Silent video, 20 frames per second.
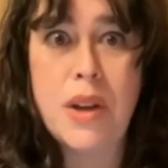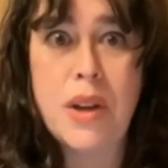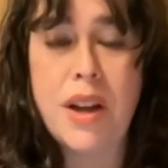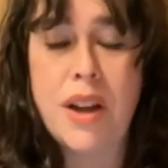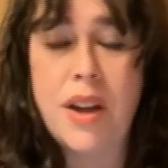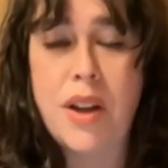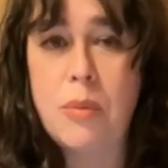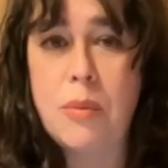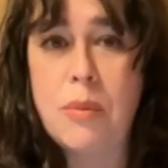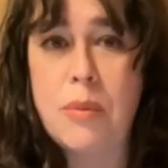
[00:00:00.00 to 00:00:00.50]

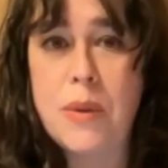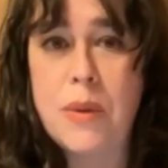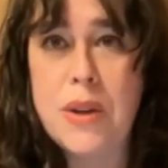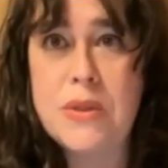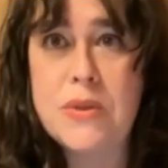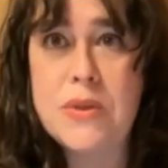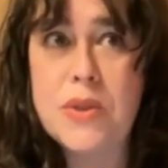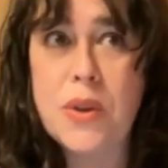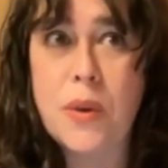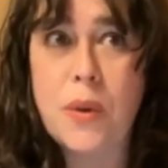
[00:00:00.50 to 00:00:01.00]

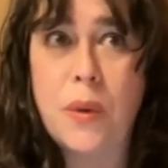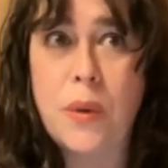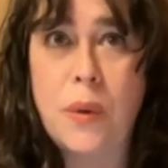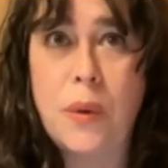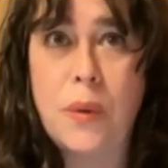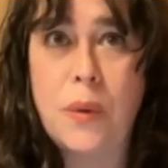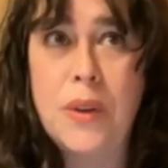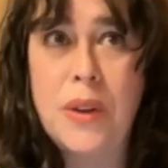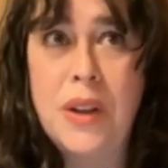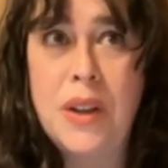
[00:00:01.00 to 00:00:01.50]
And
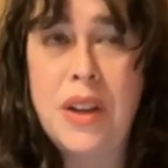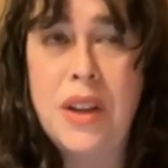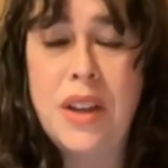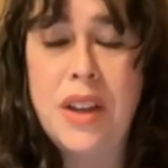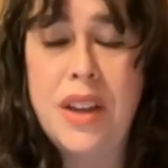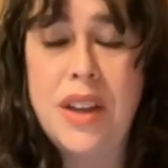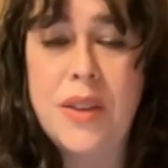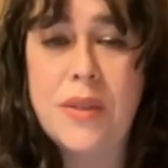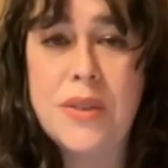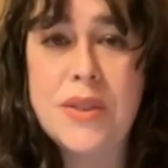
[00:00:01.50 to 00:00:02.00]
so
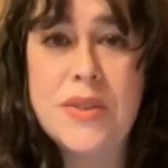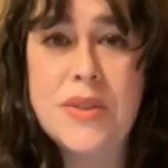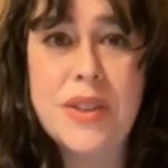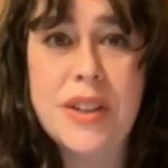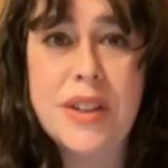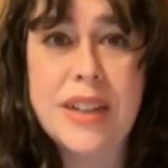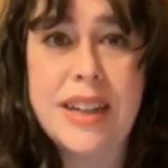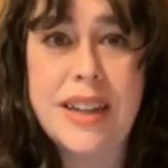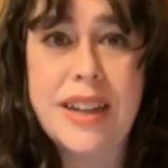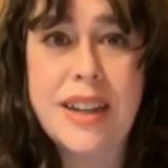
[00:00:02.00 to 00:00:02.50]
it was
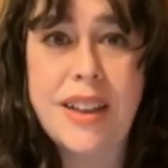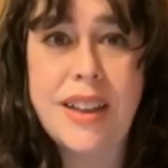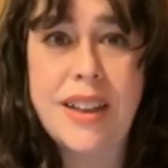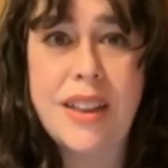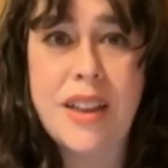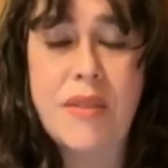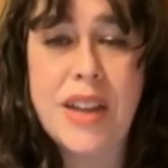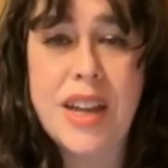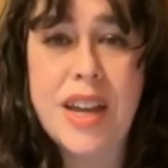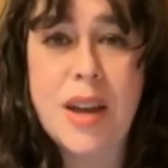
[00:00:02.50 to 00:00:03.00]
really a
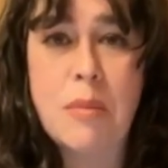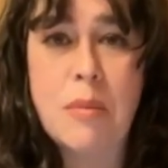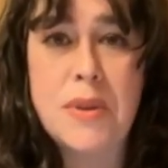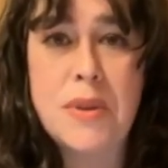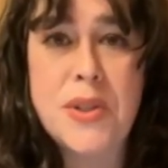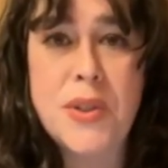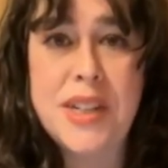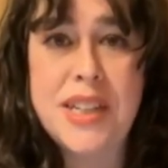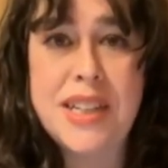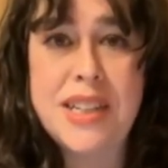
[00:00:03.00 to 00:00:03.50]
lovely
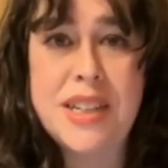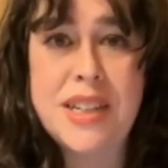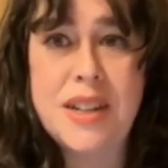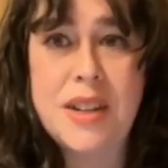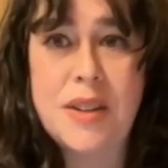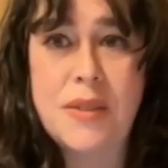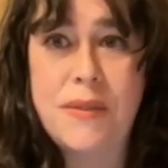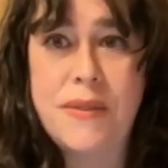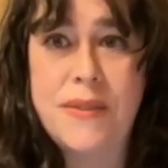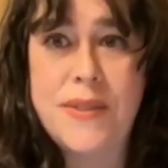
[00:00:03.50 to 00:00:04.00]
opportunity to
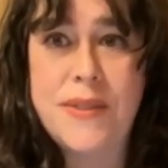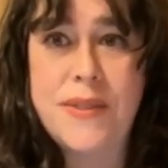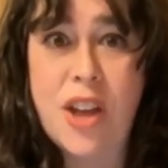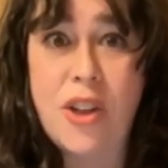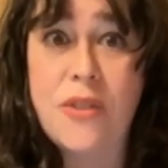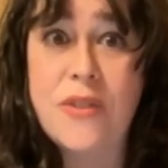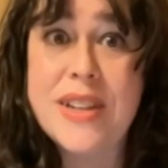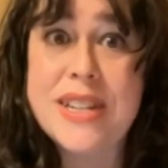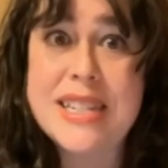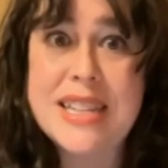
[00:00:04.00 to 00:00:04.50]

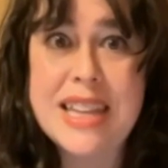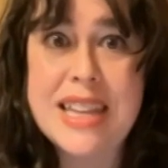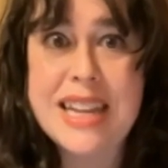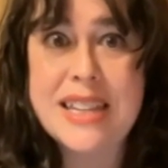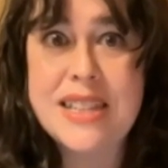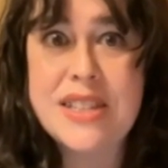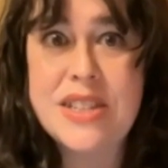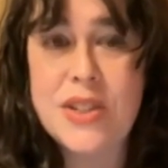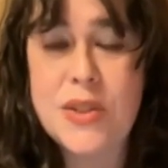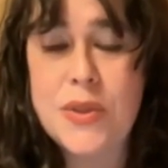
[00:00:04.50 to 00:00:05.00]
delve into the
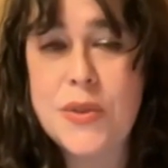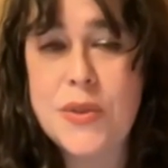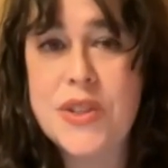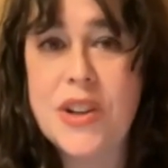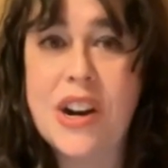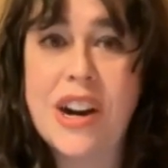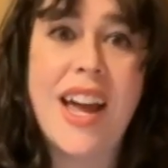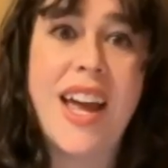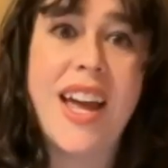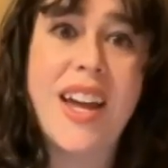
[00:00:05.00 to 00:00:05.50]
Institute's
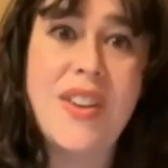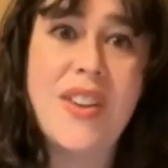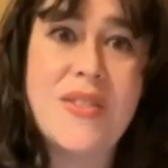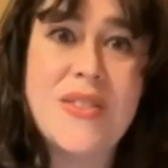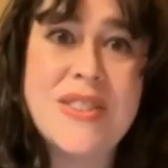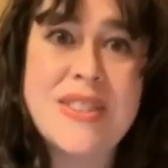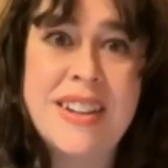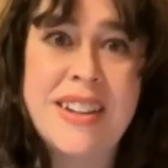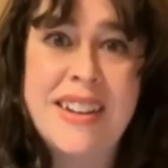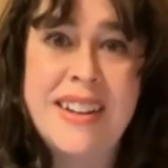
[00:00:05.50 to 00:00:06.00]

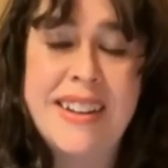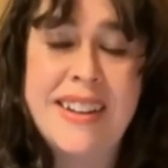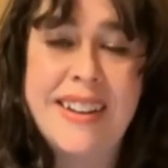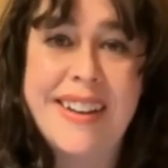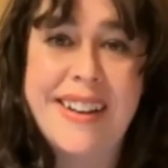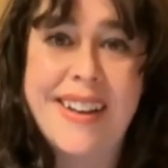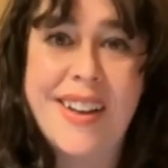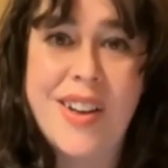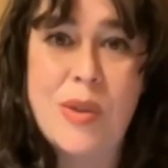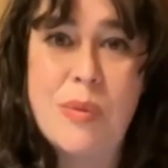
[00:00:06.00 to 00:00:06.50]
archives
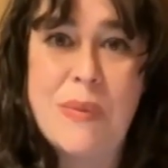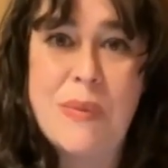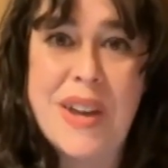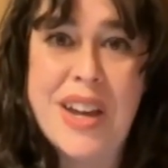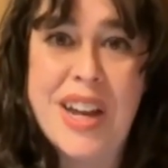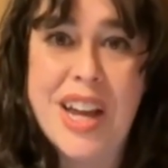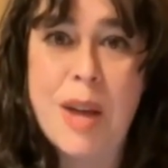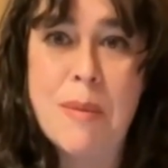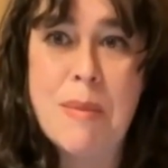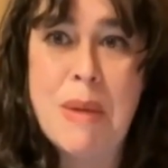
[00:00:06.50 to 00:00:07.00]

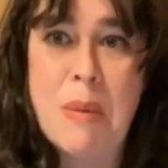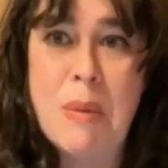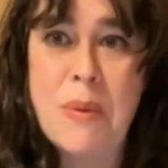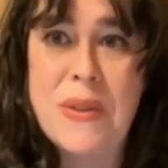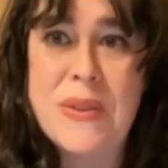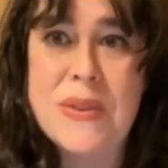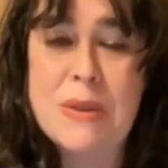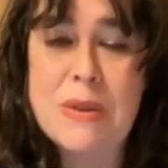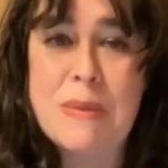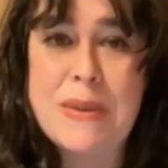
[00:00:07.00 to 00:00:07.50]
and come up
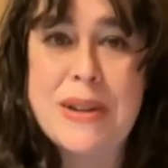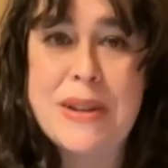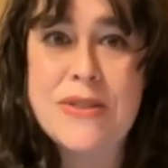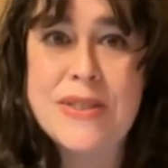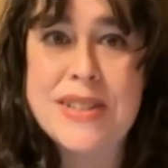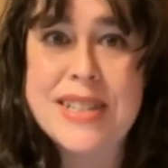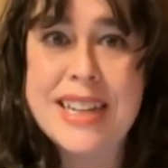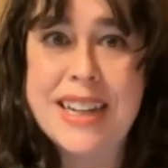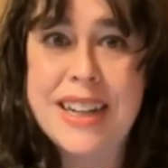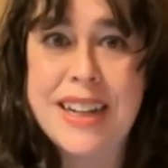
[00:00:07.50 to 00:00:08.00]
with some
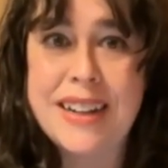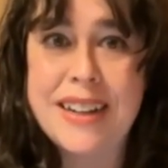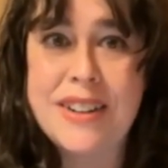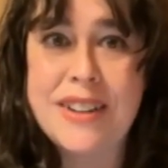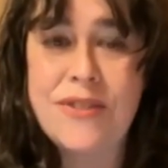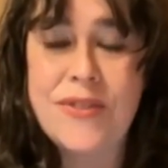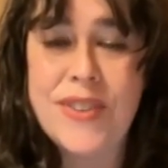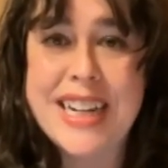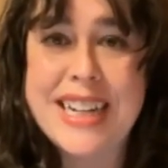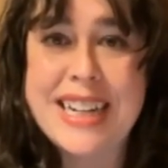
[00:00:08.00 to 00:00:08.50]

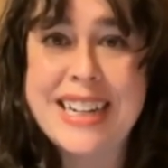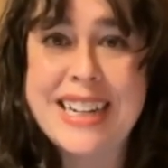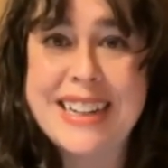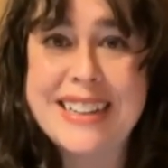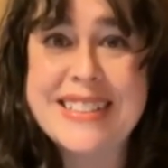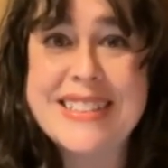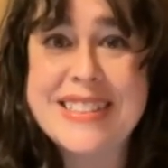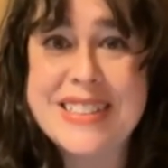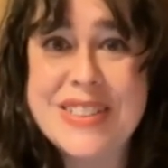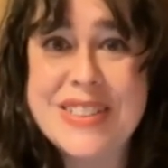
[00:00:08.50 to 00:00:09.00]
interesting findings.